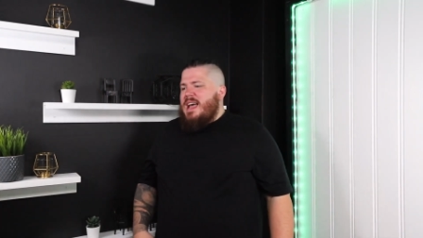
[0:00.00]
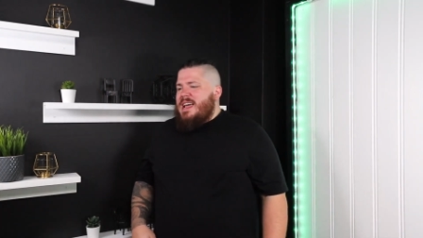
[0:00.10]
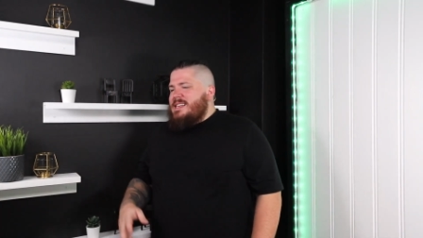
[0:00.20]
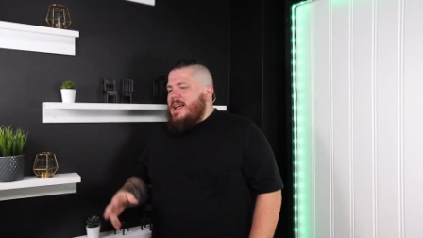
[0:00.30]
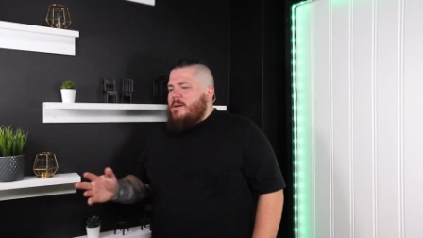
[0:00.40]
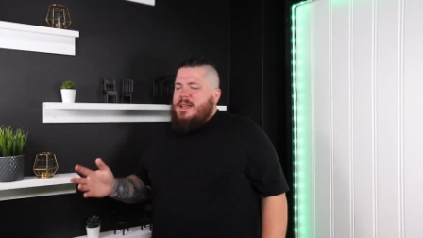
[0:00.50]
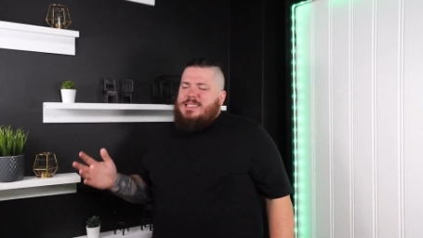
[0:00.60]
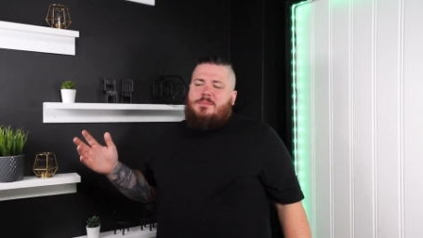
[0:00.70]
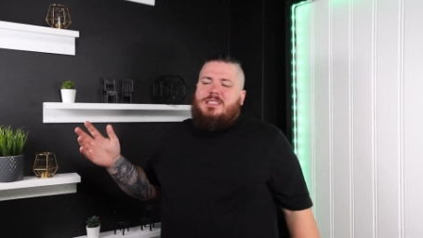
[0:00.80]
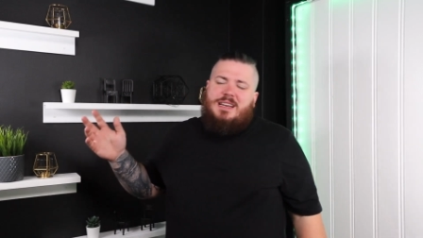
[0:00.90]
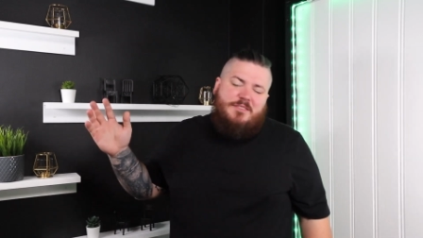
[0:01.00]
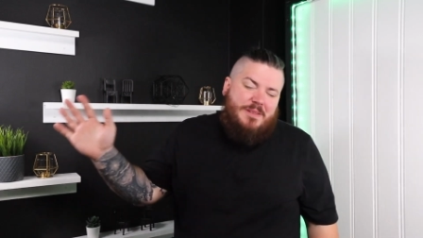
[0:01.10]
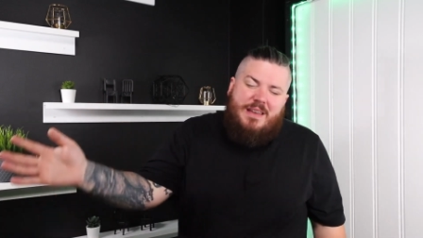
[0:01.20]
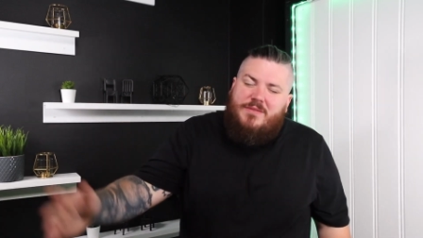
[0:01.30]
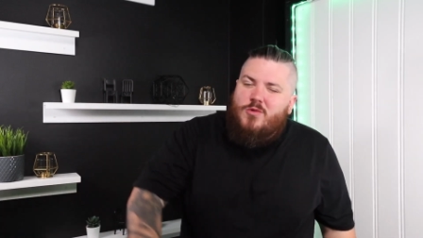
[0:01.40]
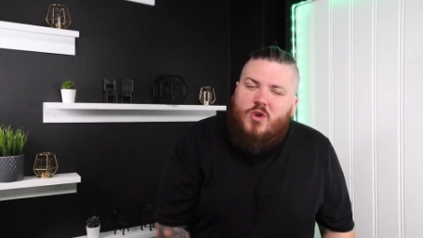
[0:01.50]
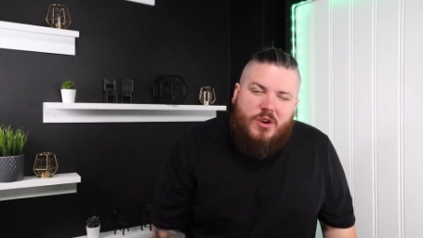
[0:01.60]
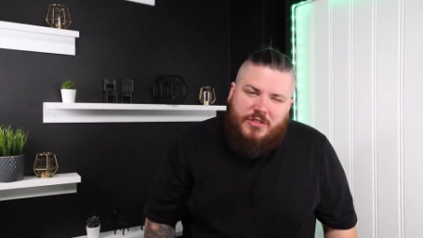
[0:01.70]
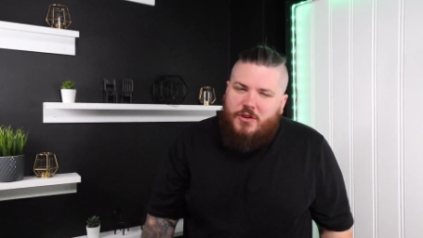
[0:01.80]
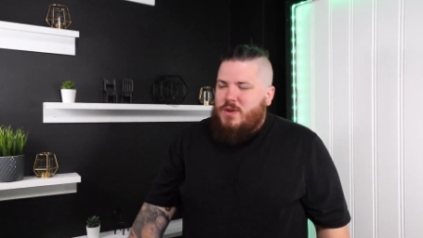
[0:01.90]
Is, is Amazon even
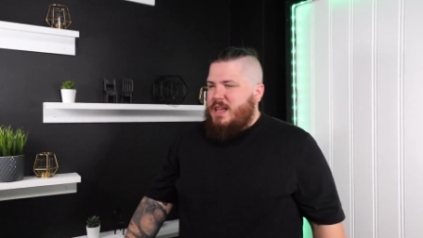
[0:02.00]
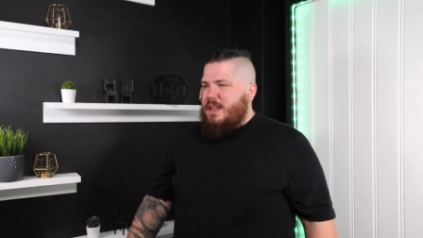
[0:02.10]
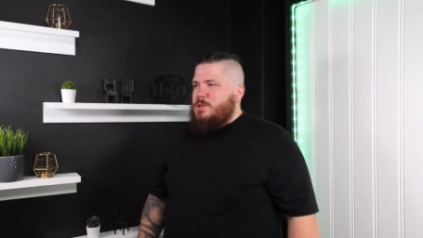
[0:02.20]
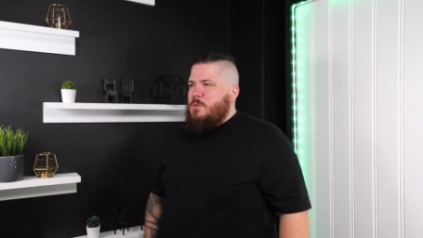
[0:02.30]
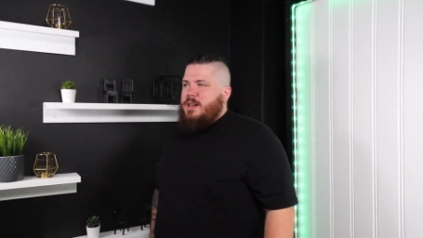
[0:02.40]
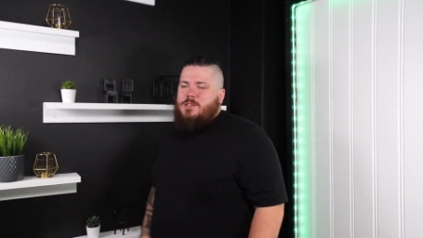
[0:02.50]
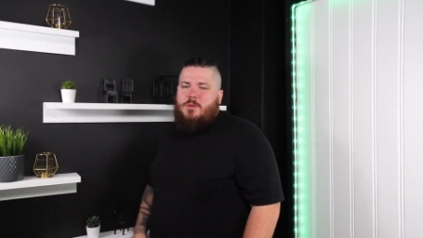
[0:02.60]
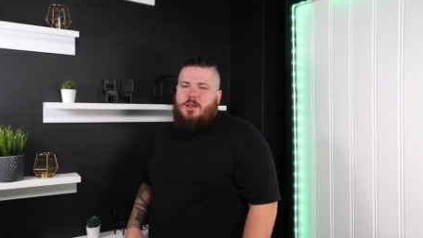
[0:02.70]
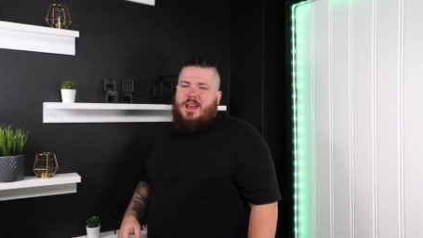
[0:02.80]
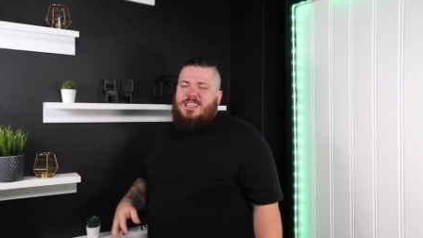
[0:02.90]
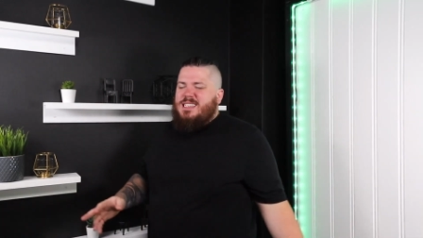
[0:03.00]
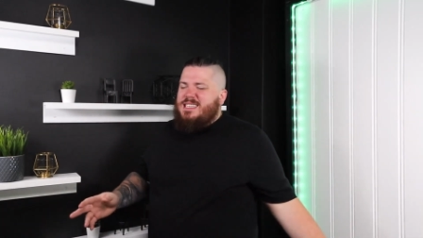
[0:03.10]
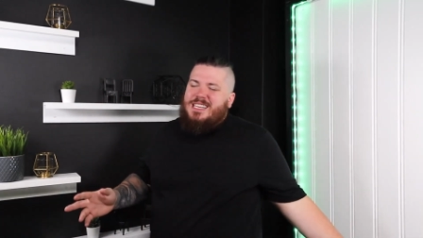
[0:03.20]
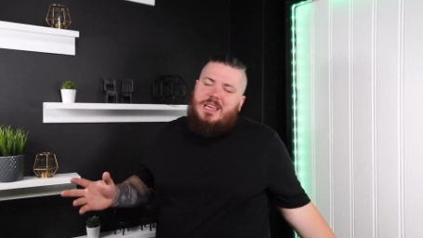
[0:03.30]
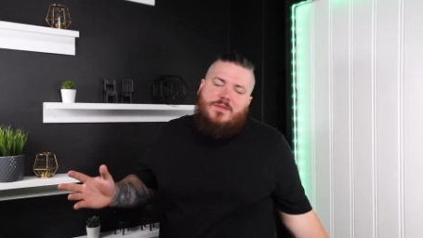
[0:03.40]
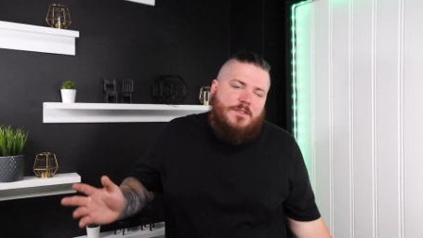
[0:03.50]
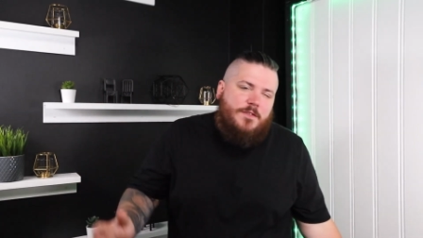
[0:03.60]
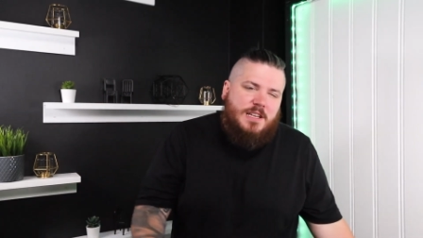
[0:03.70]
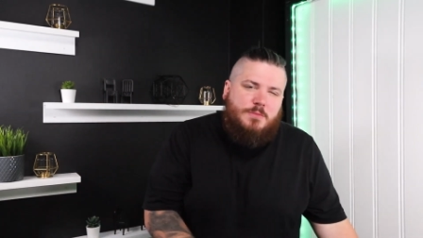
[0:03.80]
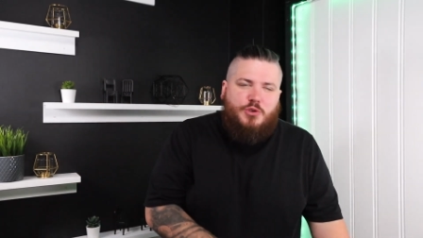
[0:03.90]
worth doing in 2020, right? Is it still even
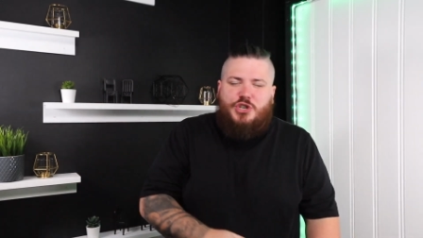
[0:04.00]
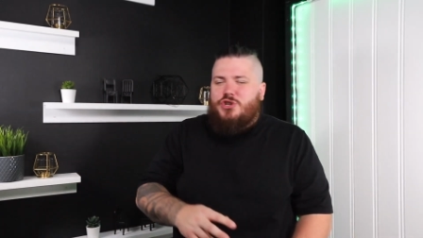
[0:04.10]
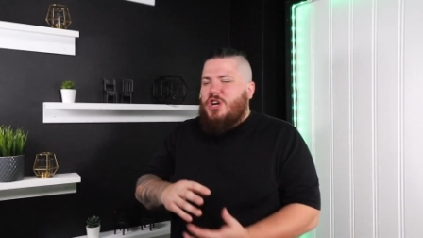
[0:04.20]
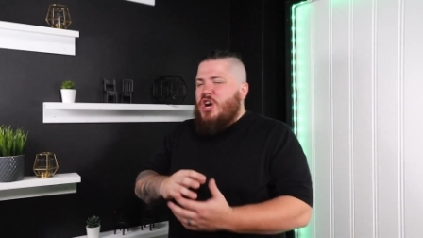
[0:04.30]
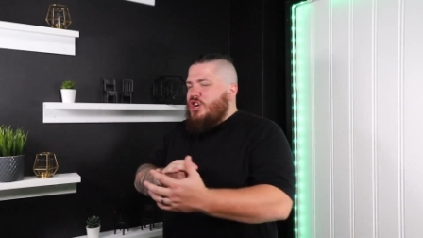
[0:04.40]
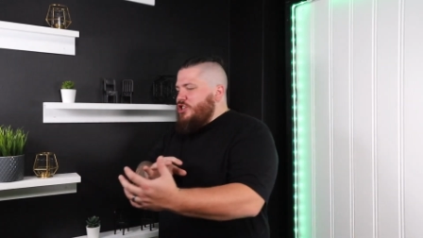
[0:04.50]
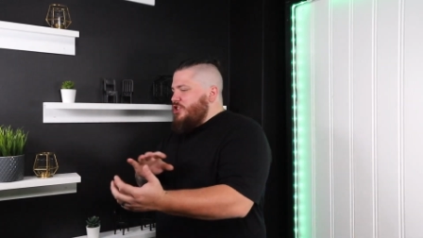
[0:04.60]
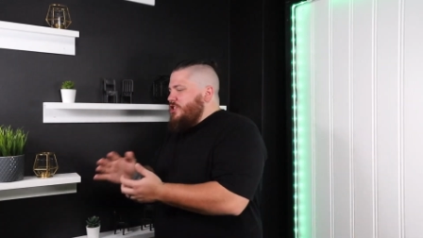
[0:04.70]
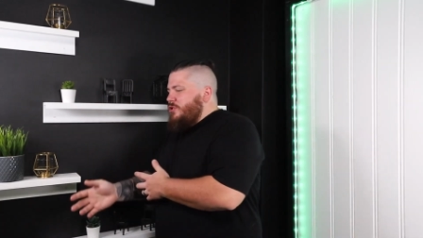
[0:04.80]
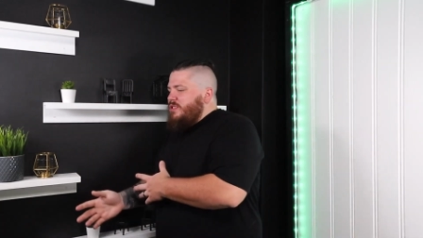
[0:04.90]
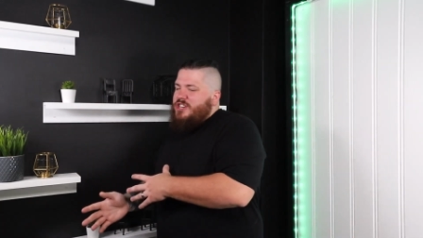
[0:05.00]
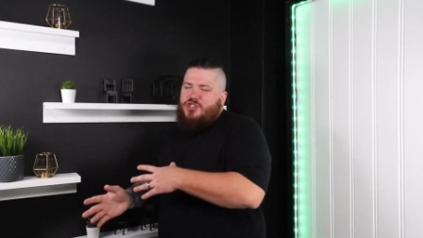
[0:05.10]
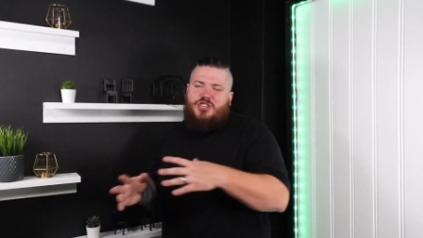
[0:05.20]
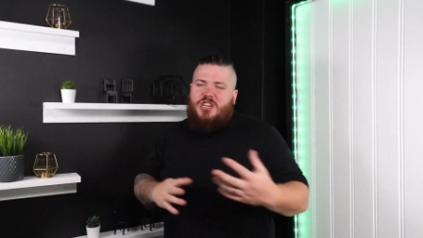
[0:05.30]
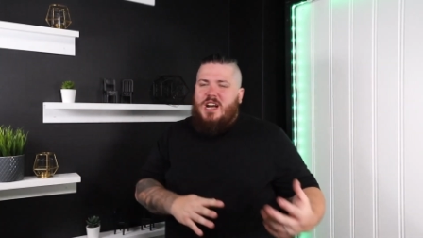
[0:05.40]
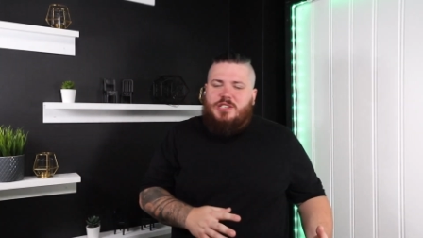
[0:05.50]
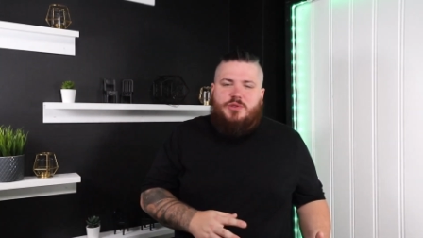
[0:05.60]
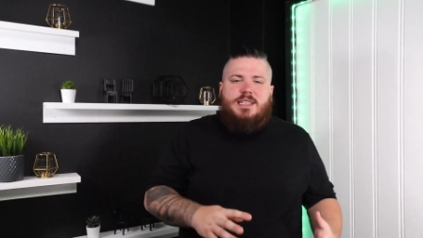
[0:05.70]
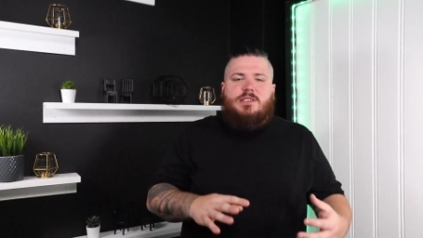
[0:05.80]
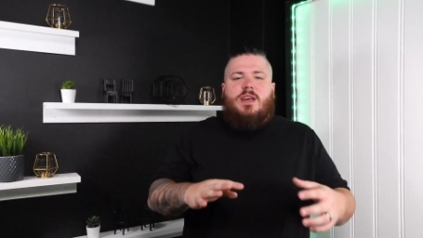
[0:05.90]
feasible? Should, should you do this? Should you not do
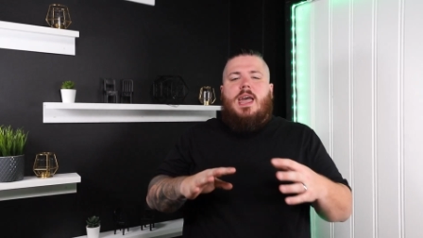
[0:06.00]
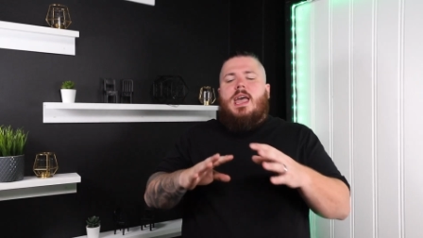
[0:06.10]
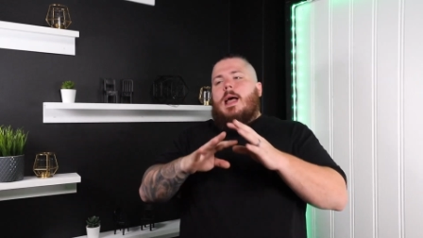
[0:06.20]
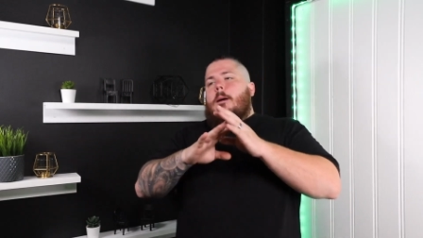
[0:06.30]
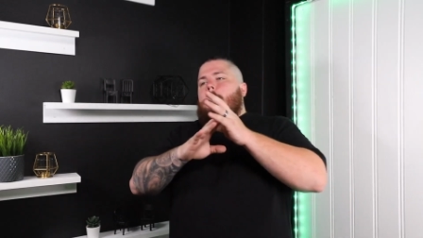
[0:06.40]
this? Okay.